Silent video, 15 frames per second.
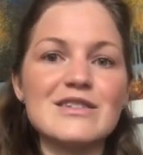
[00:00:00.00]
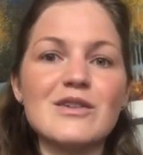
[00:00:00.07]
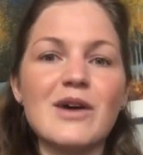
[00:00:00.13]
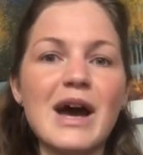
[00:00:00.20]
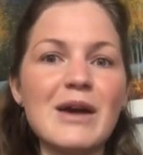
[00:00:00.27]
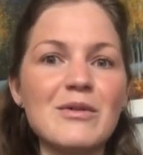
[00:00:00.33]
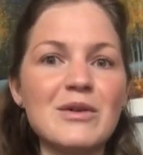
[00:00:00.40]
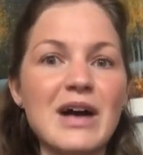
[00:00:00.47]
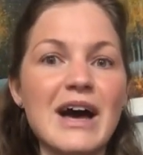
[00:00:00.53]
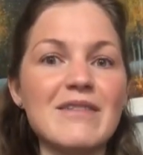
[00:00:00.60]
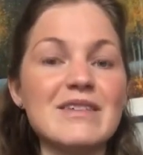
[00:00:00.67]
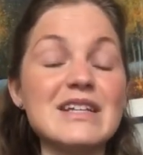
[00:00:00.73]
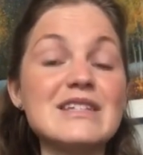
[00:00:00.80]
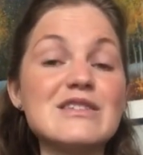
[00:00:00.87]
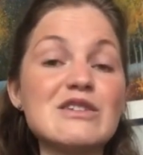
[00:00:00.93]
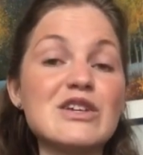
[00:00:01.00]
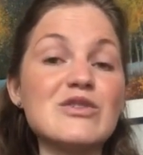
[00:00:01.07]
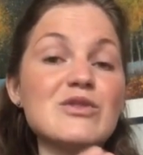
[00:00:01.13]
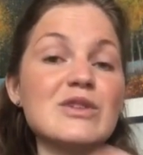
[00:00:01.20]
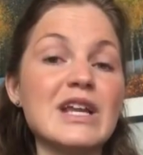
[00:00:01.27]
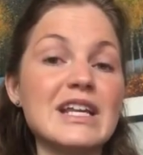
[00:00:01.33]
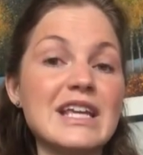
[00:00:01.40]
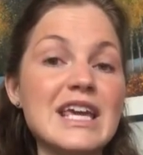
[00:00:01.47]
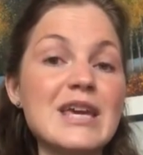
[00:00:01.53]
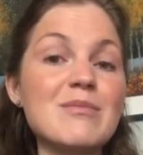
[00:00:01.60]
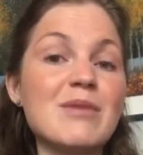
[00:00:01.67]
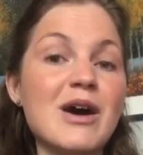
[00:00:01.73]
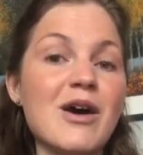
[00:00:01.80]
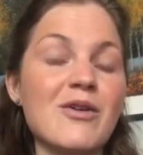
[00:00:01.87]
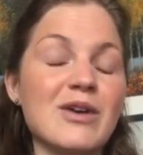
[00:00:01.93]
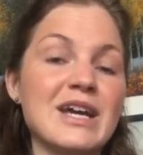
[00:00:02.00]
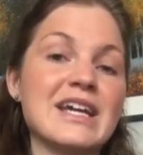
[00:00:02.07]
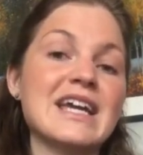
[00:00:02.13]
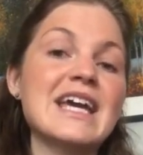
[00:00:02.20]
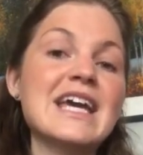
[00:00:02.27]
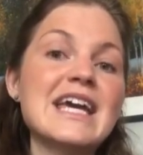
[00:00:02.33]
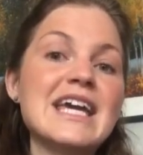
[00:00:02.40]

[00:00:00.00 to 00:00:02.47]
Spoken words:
So I will have it scoot and keep going,